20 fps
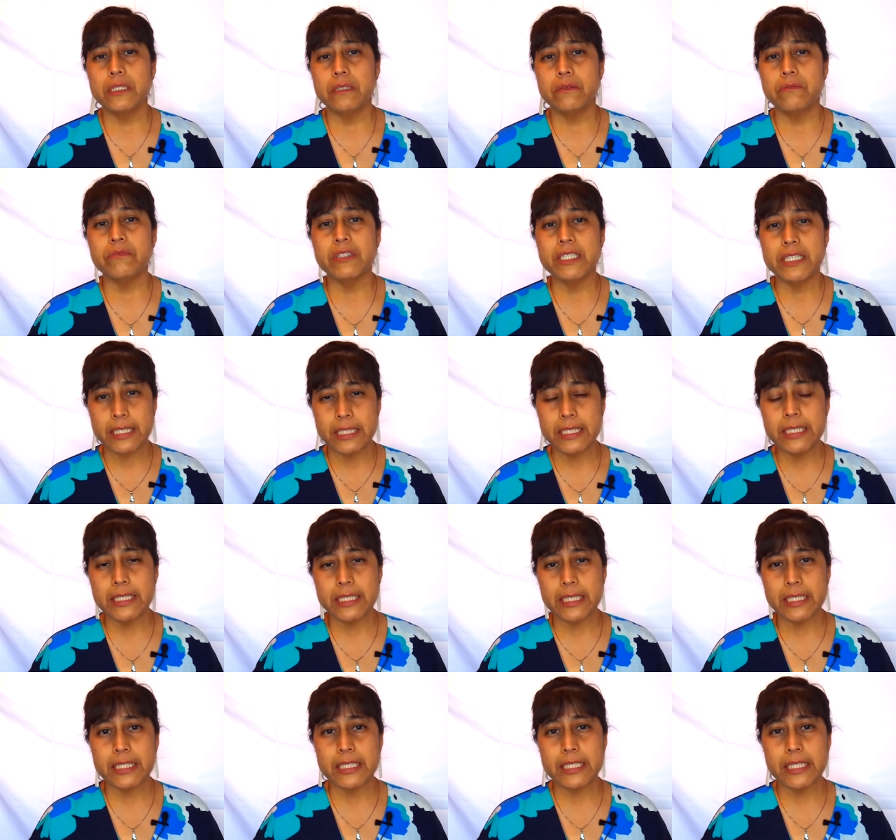
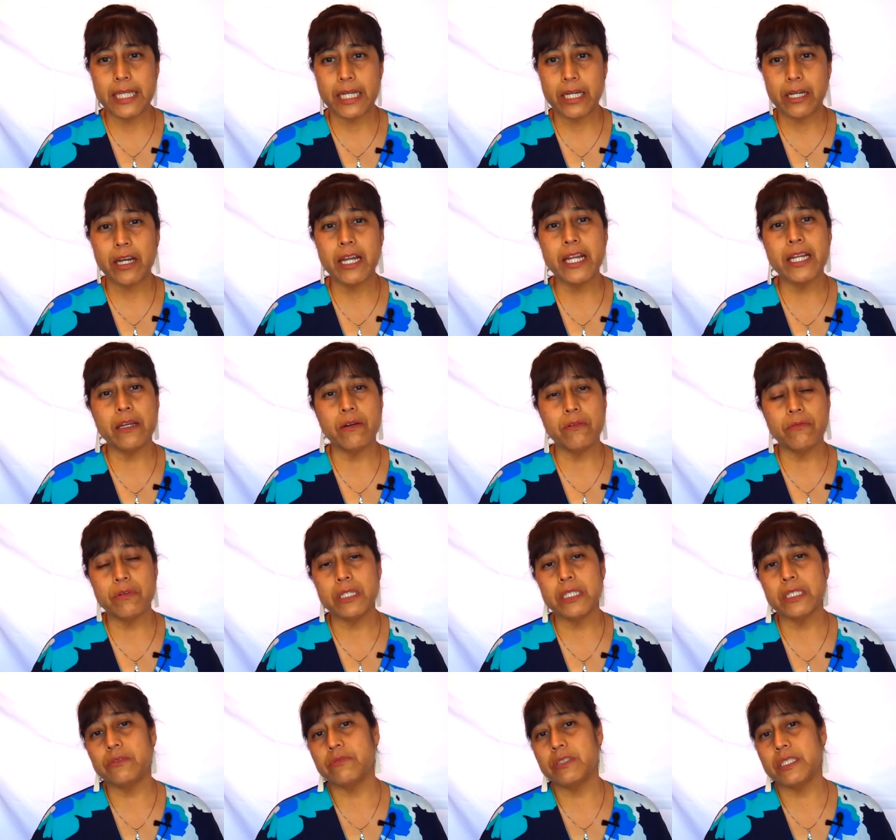resistance there, and it
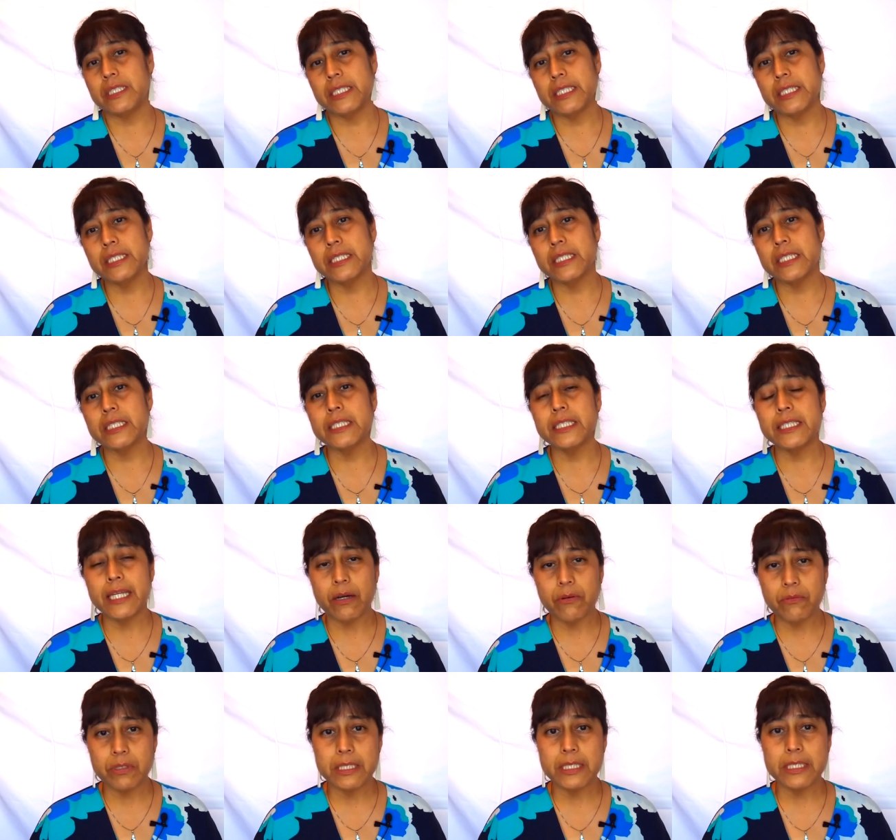was resistance
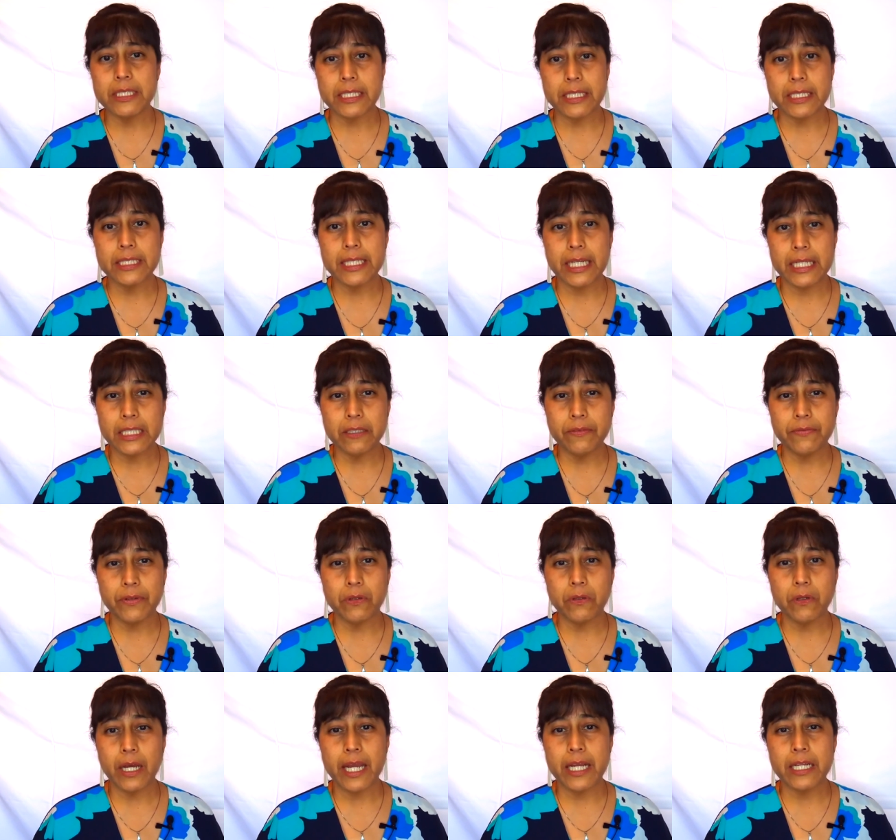that was
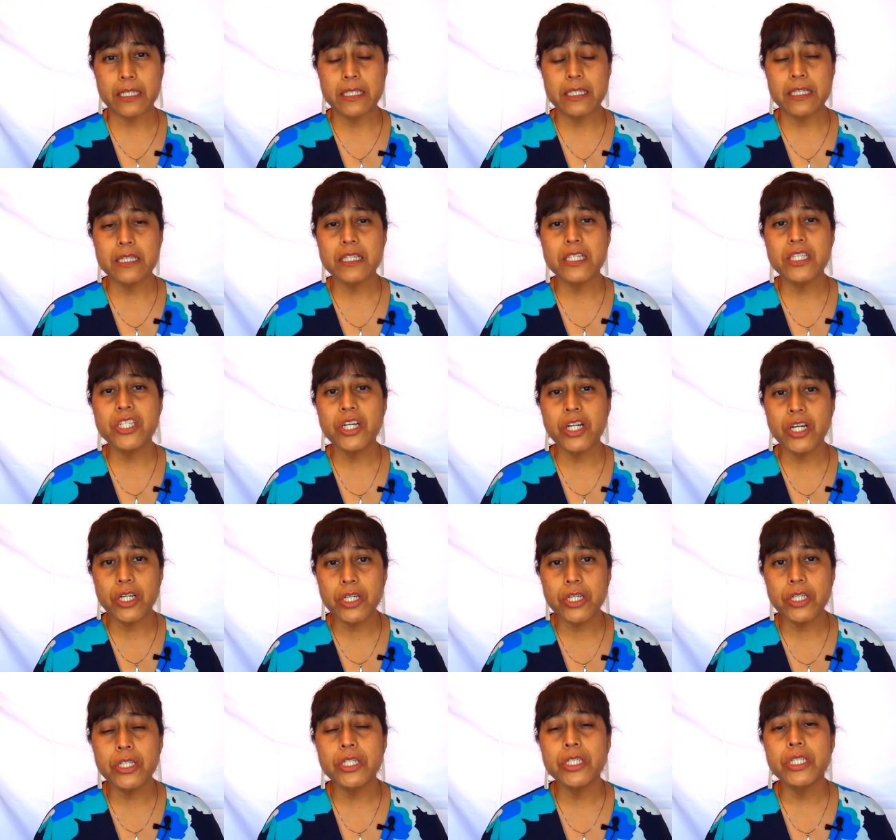successful and
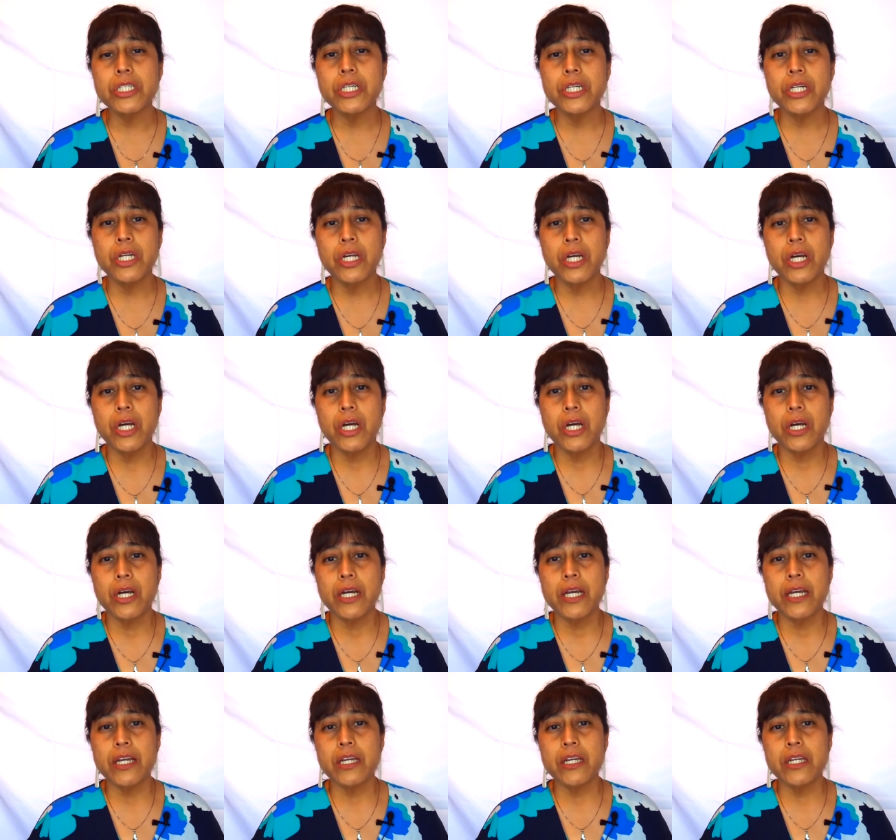turned
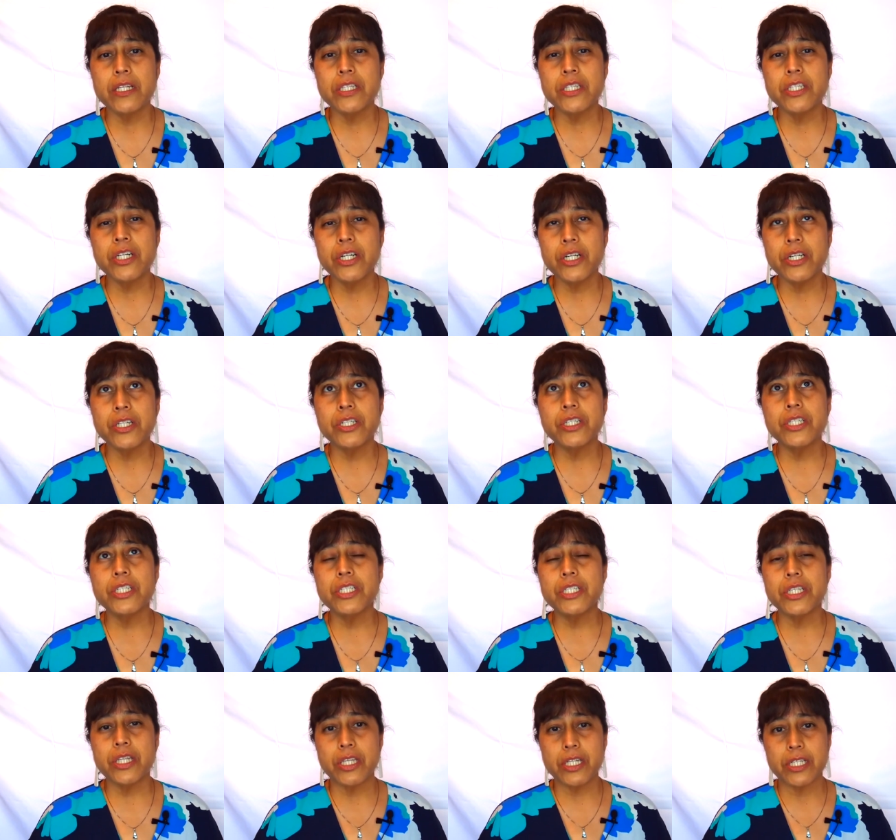
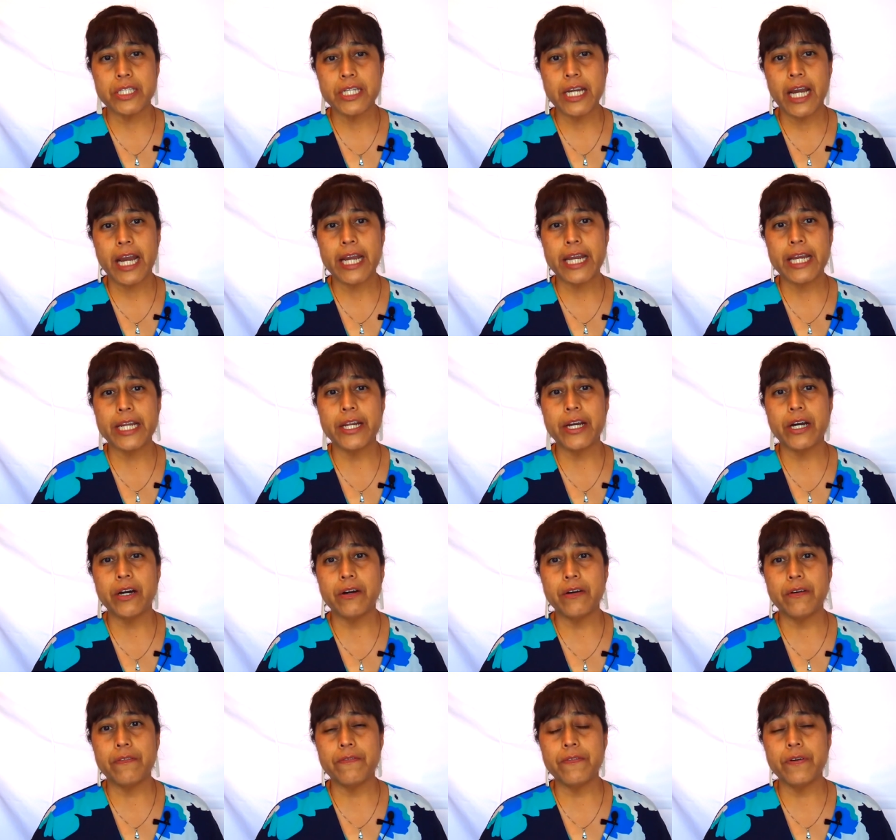the tide
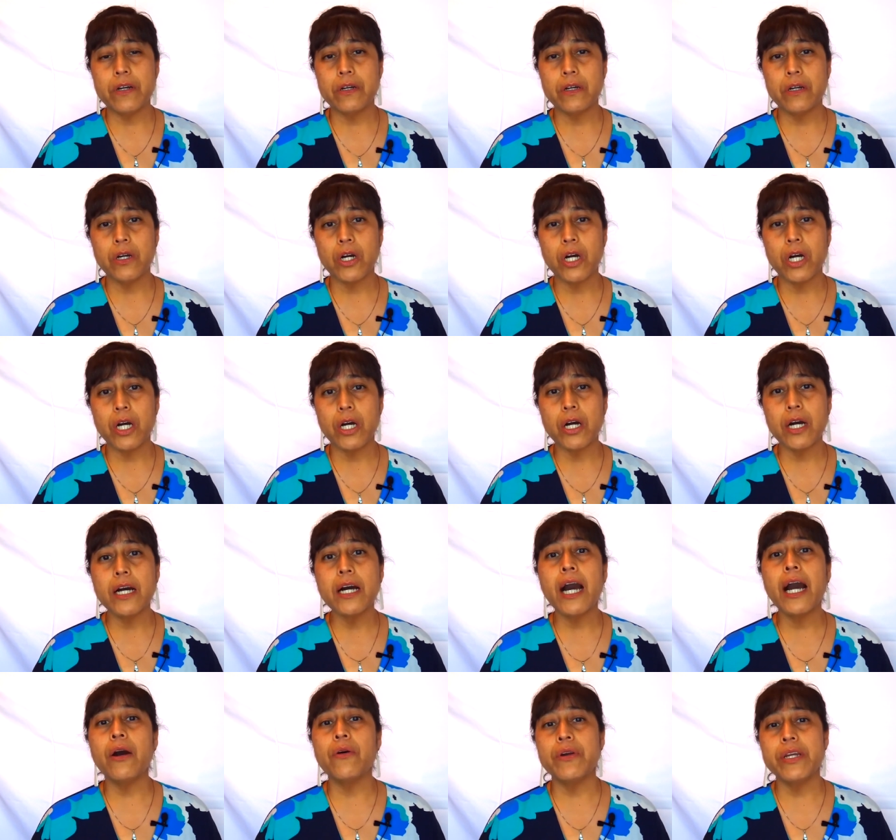of
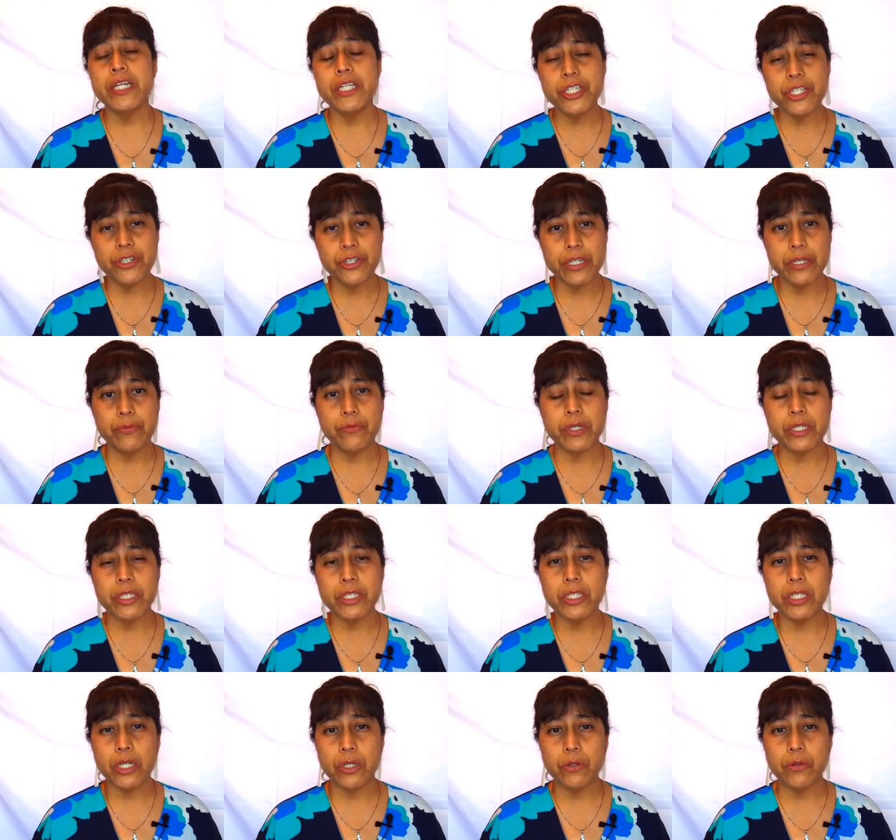how history would
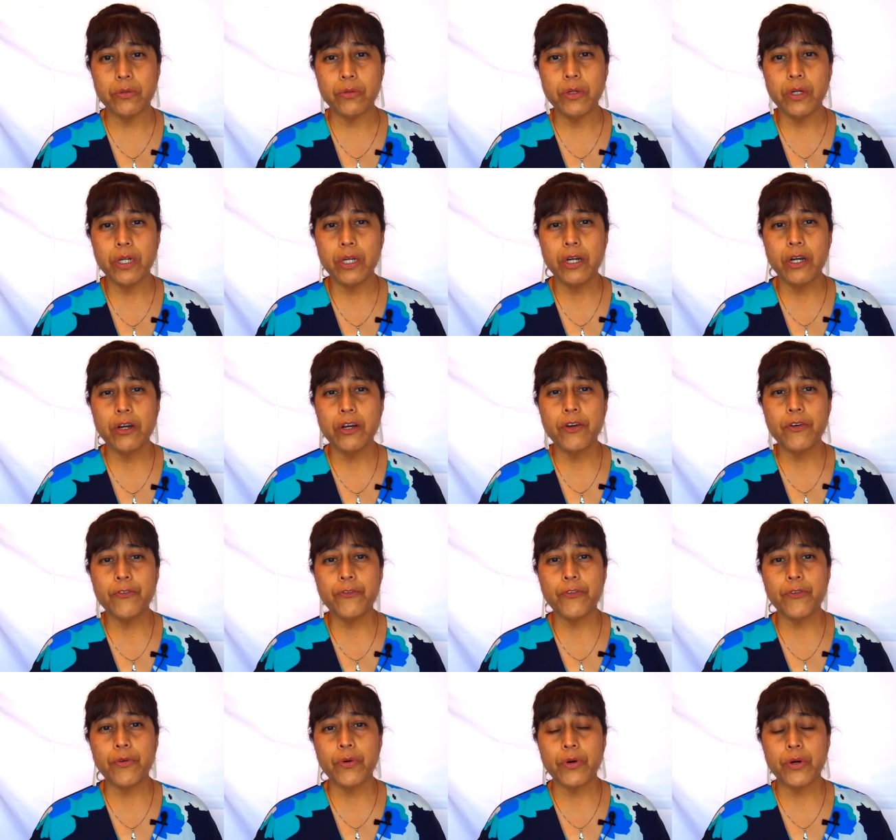go
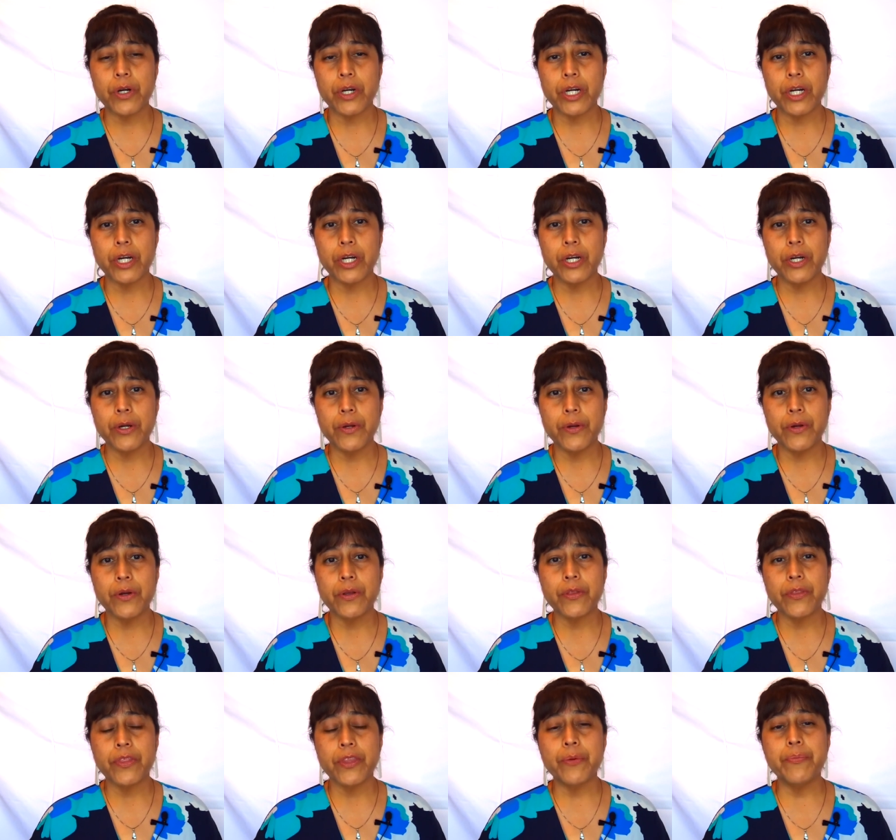for
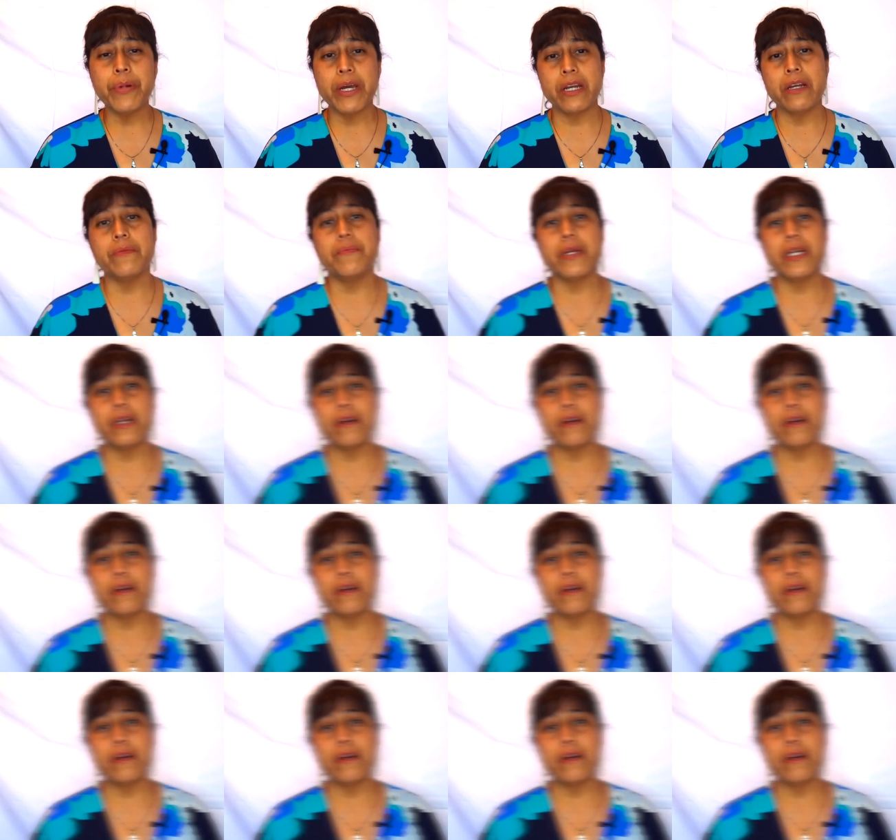the betterment